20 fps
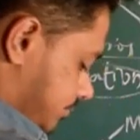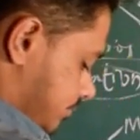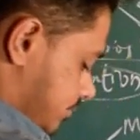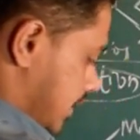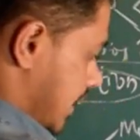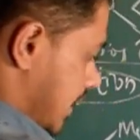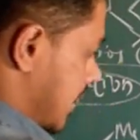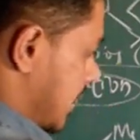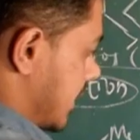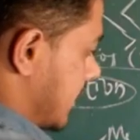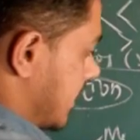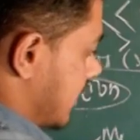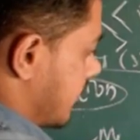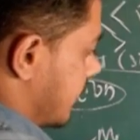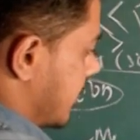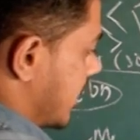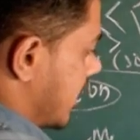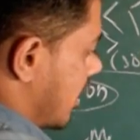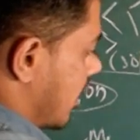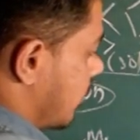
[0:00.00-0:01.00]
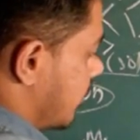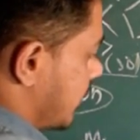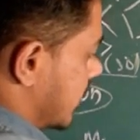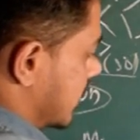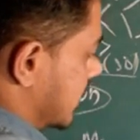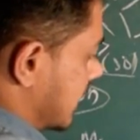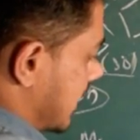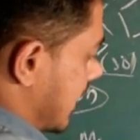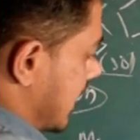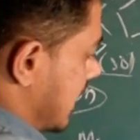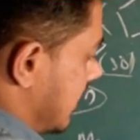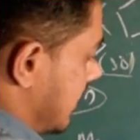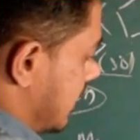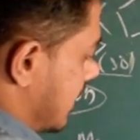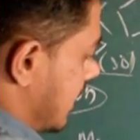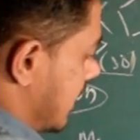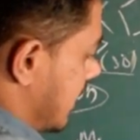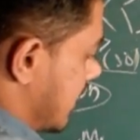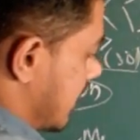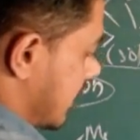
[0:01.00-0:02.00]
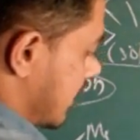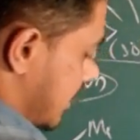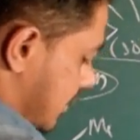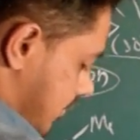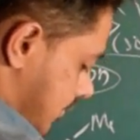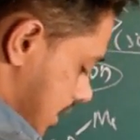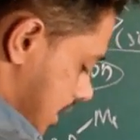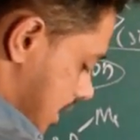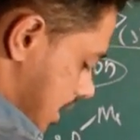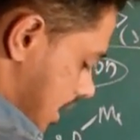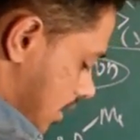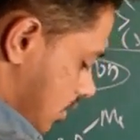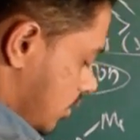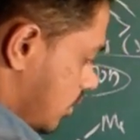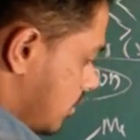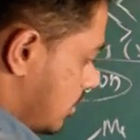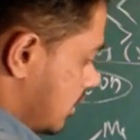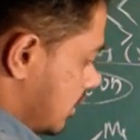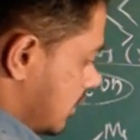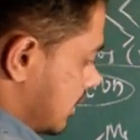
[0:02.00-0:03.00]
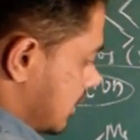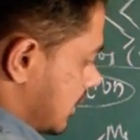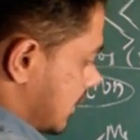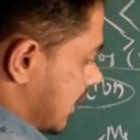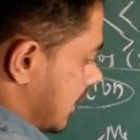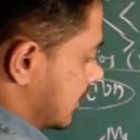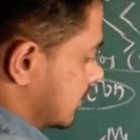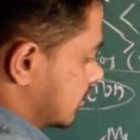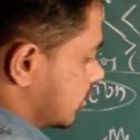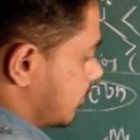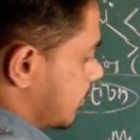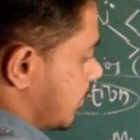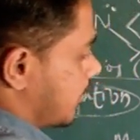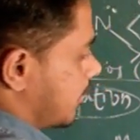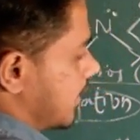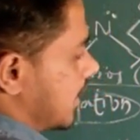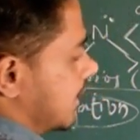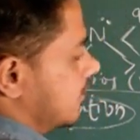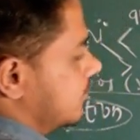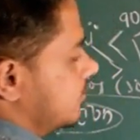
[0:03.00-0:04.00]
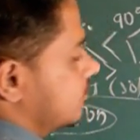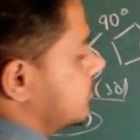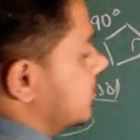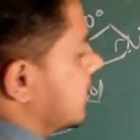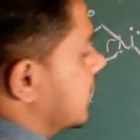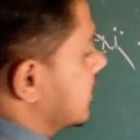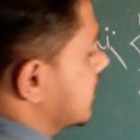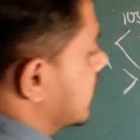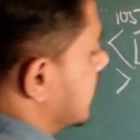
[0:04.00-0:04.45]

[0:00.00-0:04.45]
and here we have methyl, and here we have isopropyl, and the